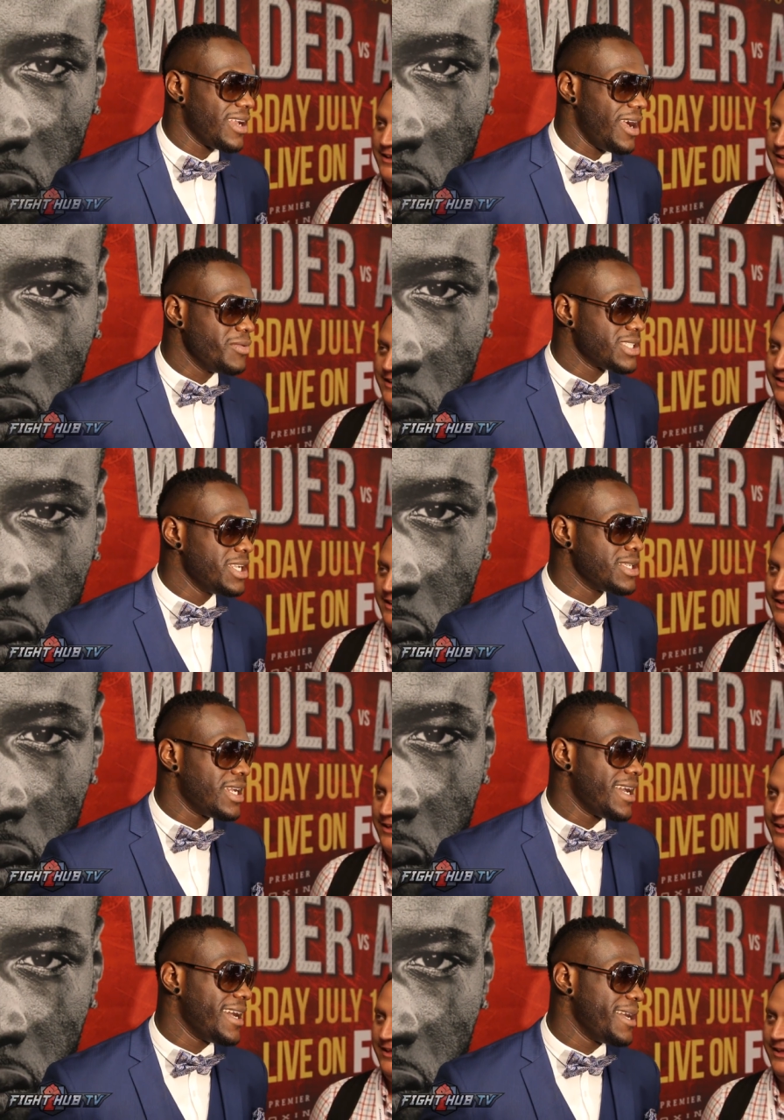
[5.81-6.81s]
I was eating
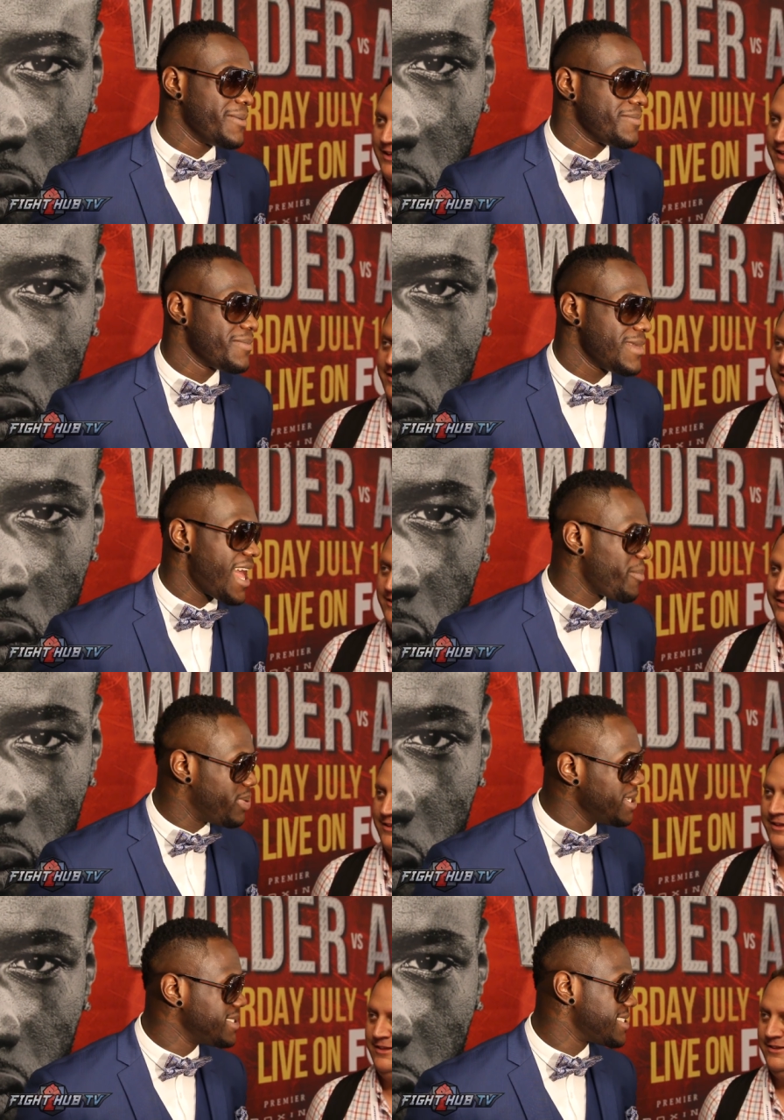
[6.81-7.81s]
a lot of
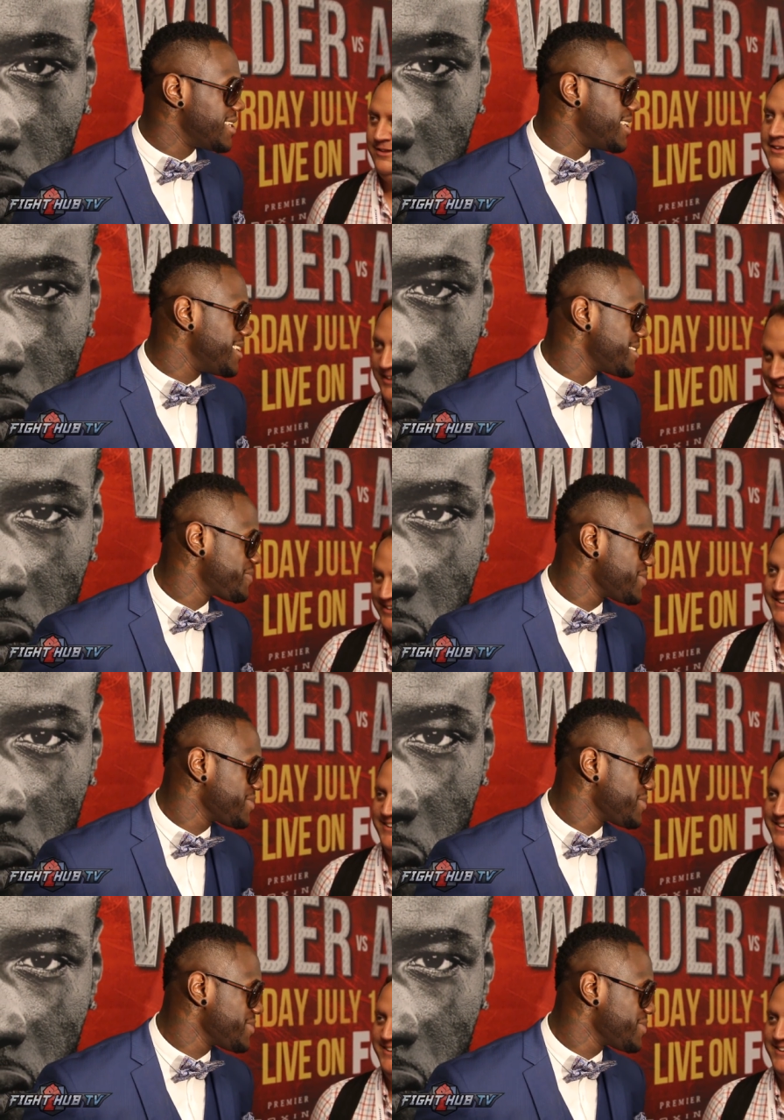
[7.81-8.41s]
pizza.